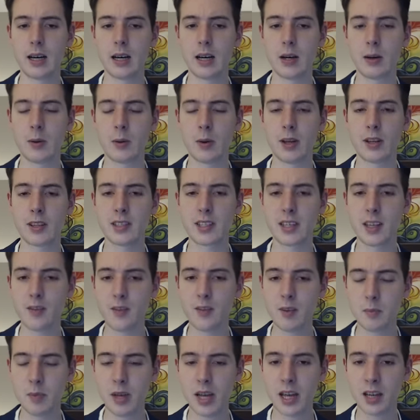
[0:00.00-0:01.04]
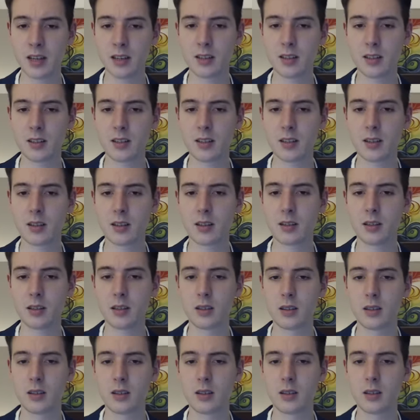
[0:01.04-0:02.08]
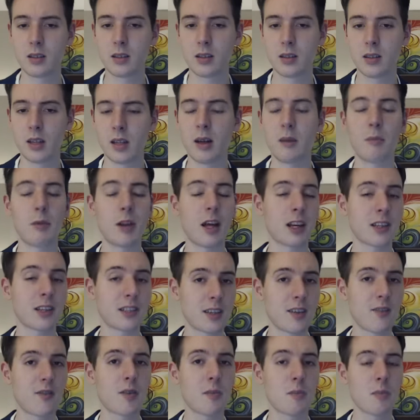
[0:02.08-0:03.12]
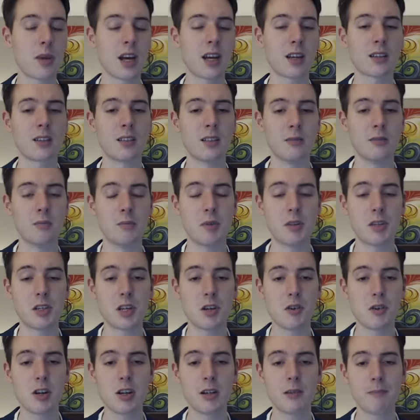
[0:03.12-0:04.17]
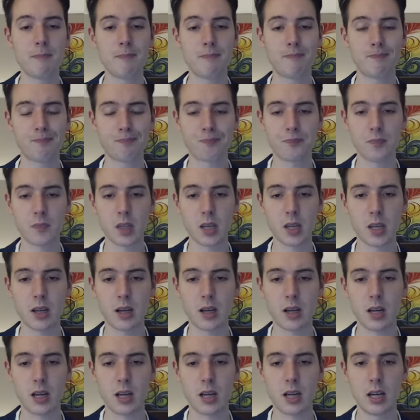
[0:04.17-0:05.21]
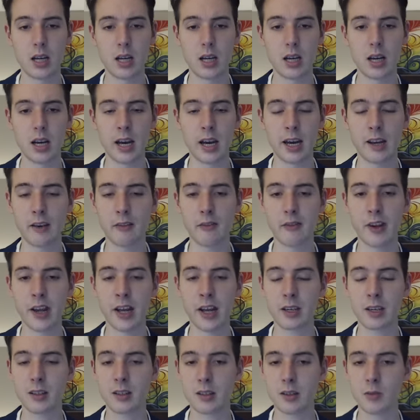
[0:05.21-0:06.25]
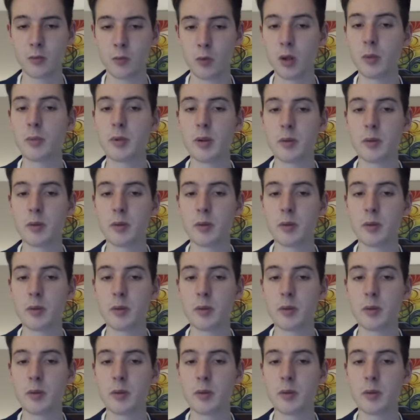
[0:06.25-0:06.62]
White is giving back, uh, black's giving back the material, and in fact will be a